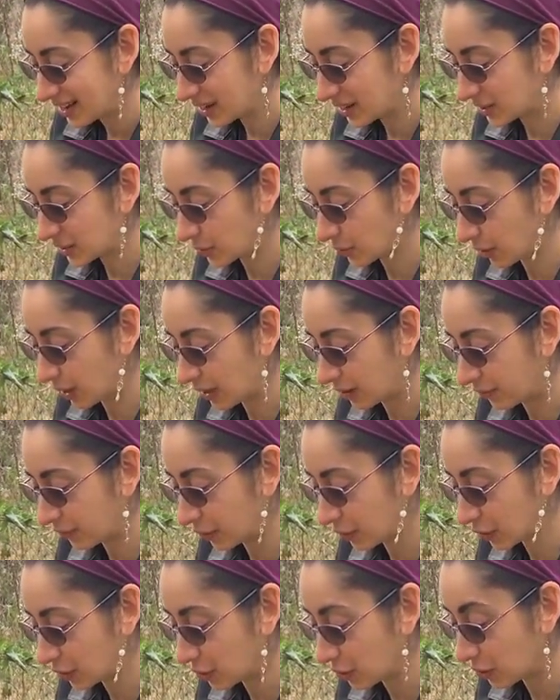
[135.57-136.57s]
it's great
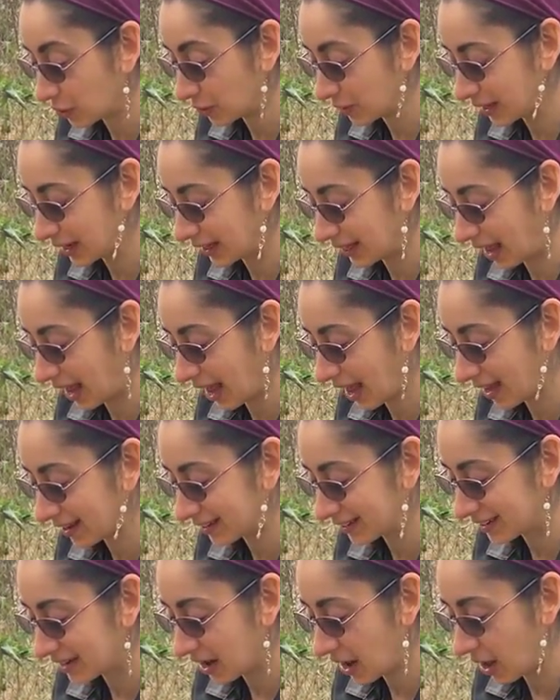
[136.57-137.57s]
for cooling that
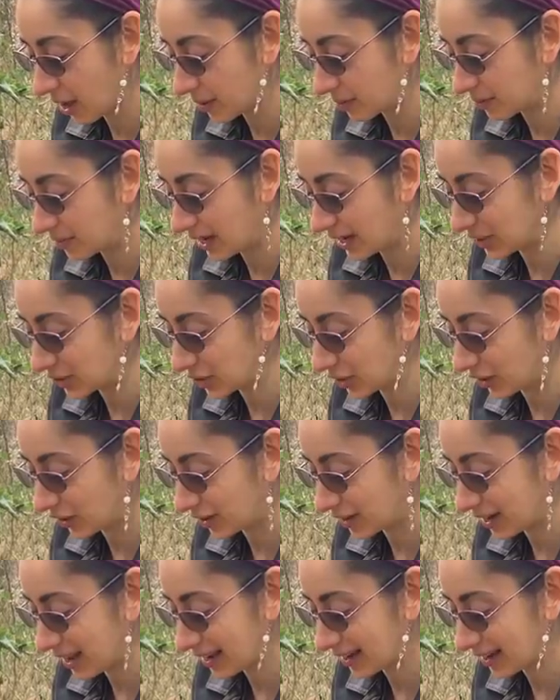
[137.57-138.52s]
nature.